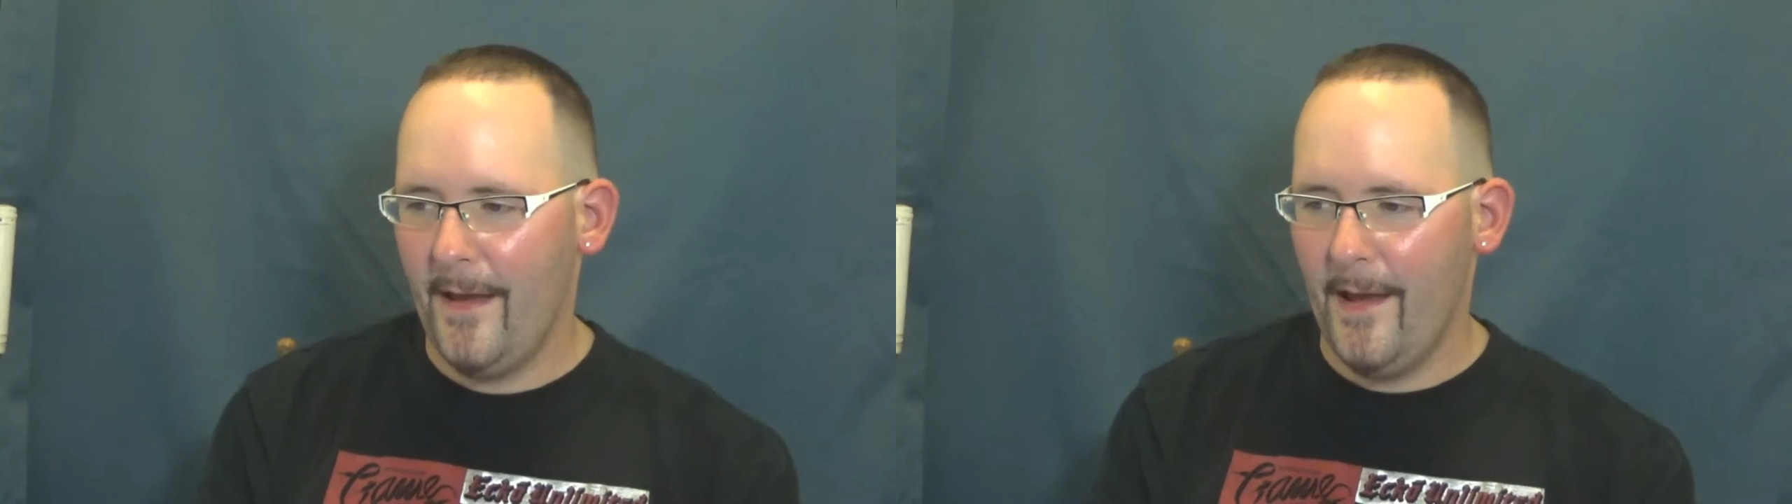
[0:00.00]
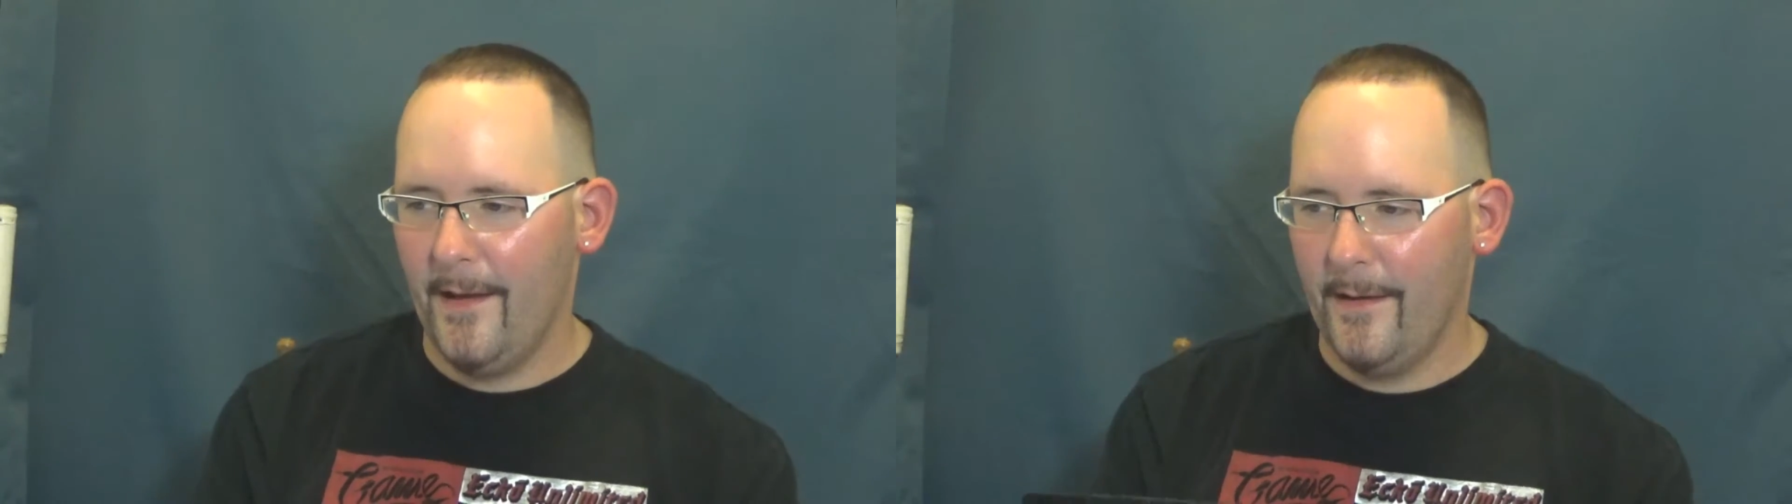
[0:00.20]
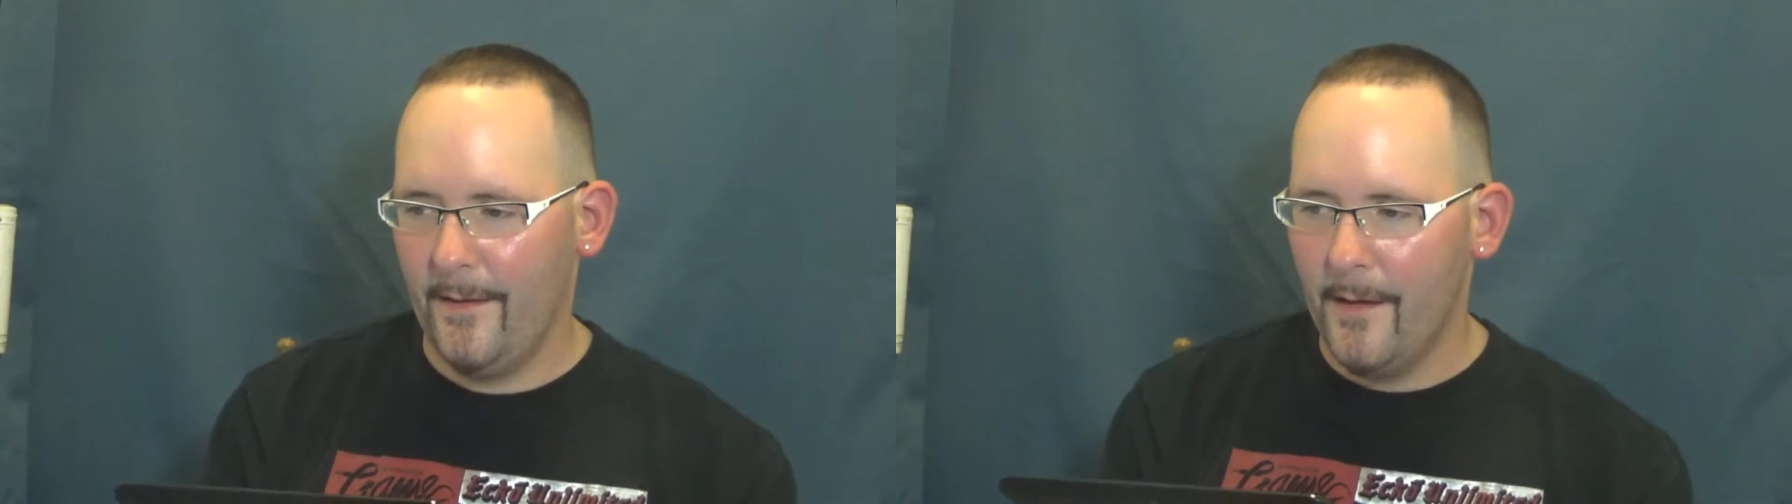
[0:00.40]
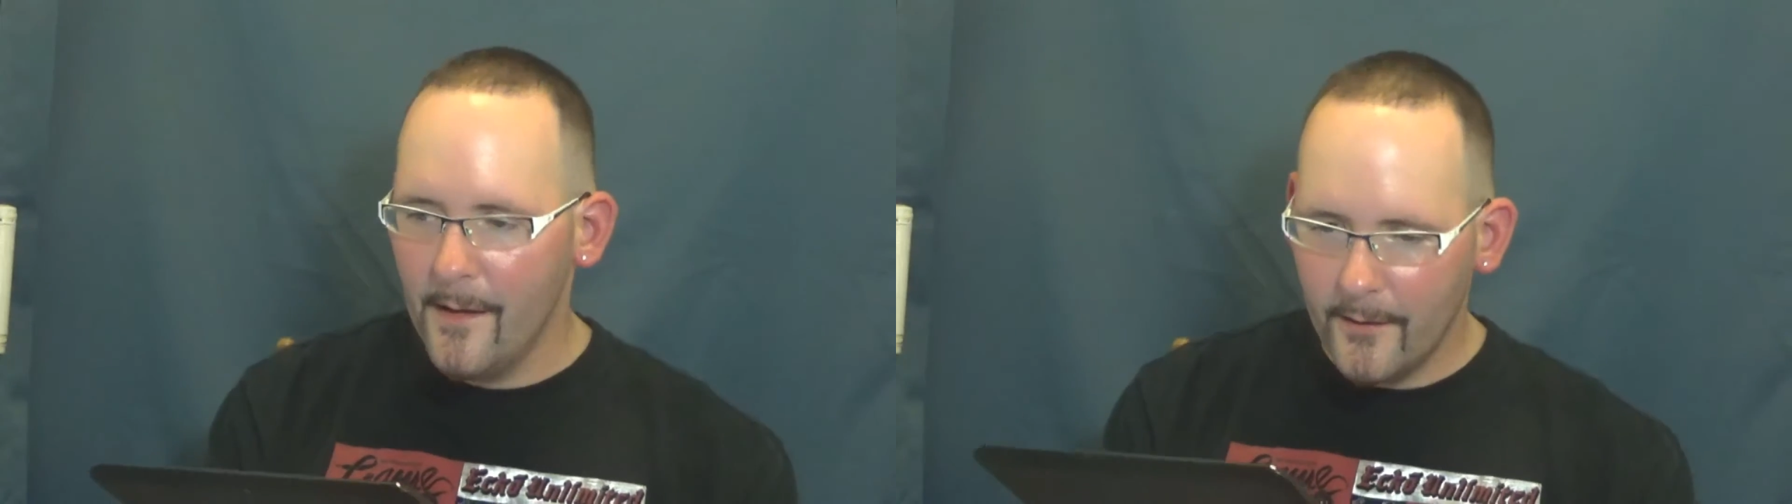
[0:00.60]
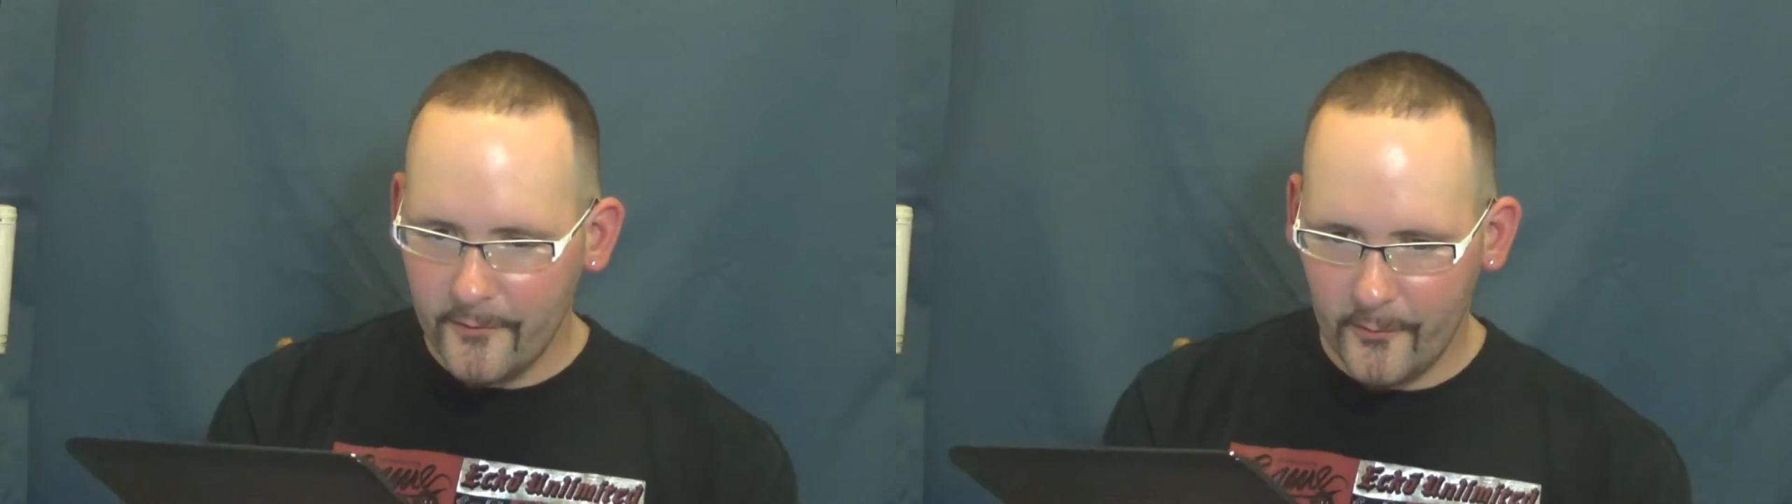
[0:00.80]
and
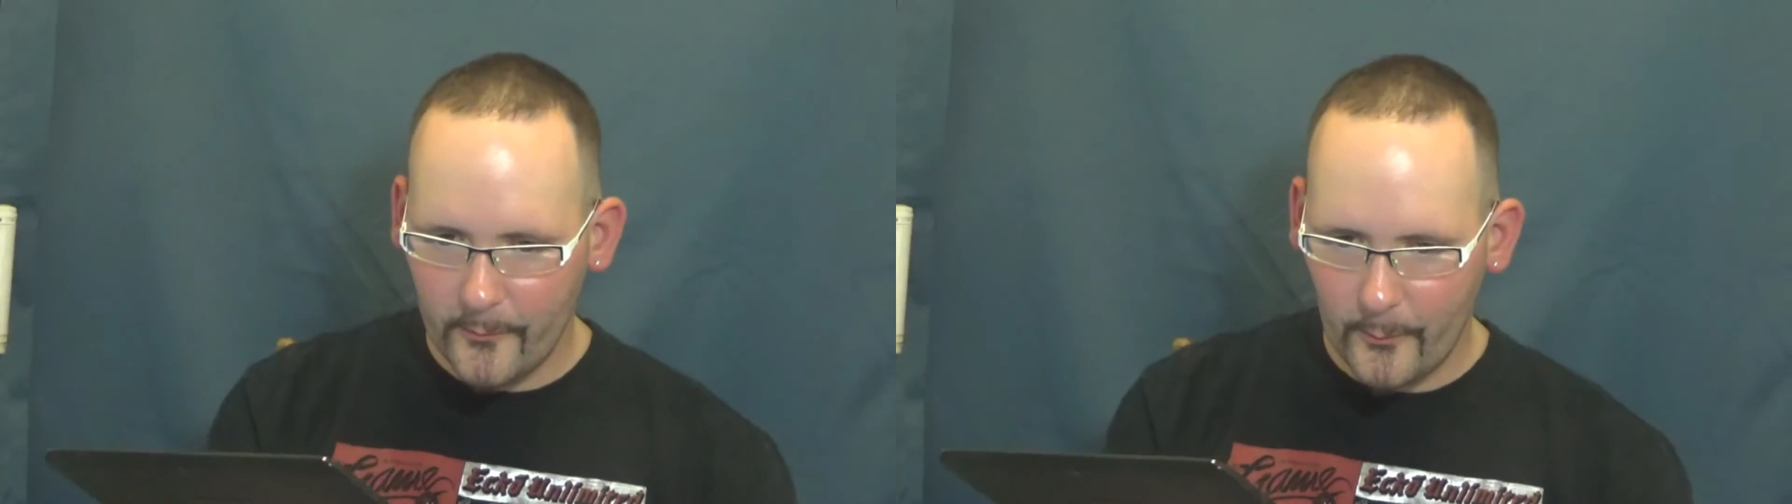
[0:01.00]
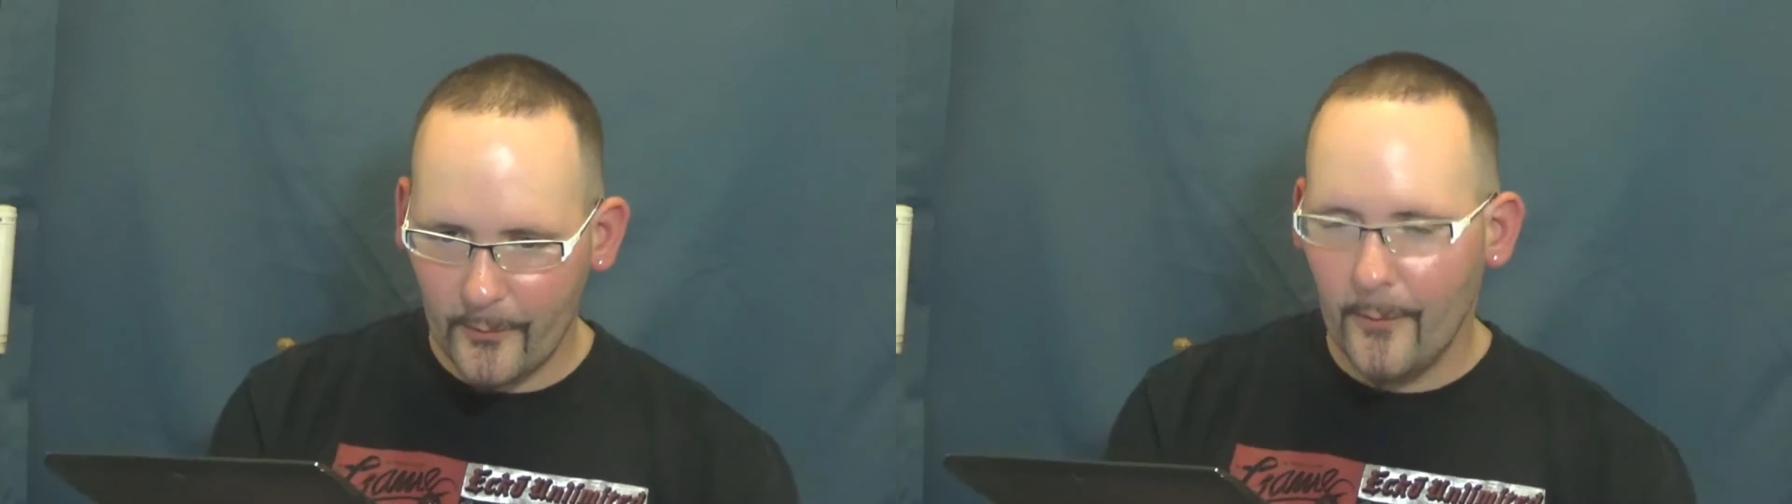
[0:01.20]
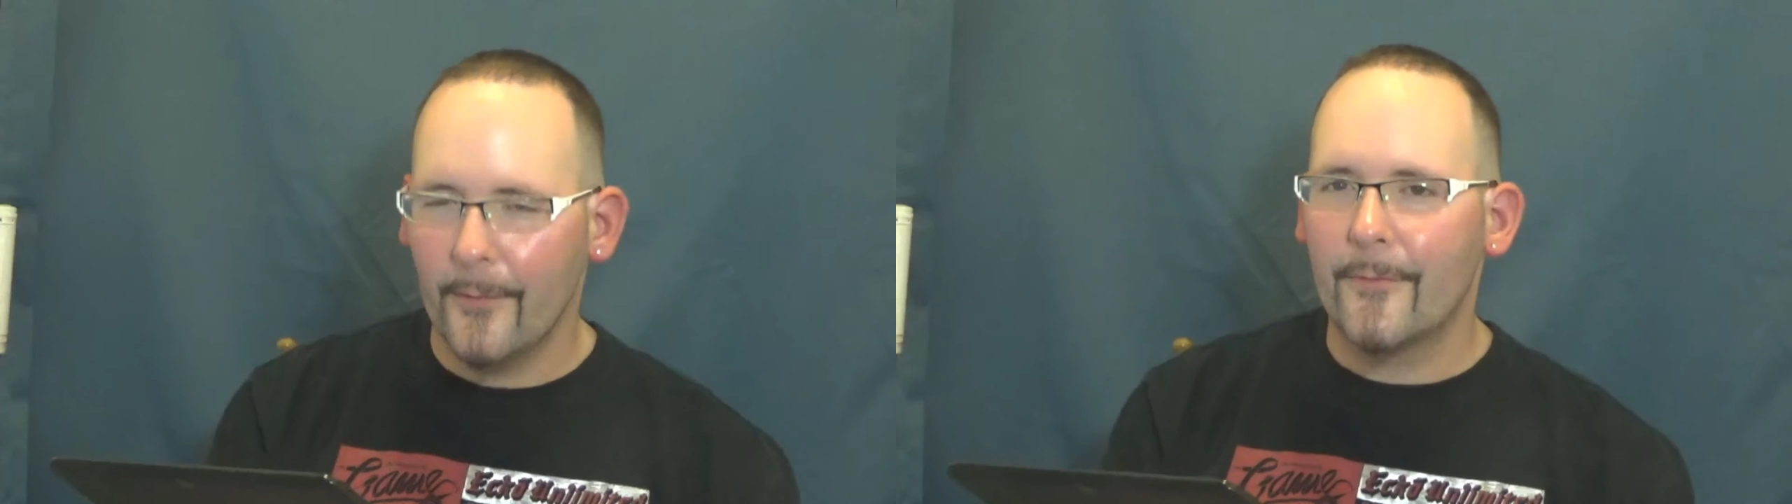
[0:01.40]
juice will go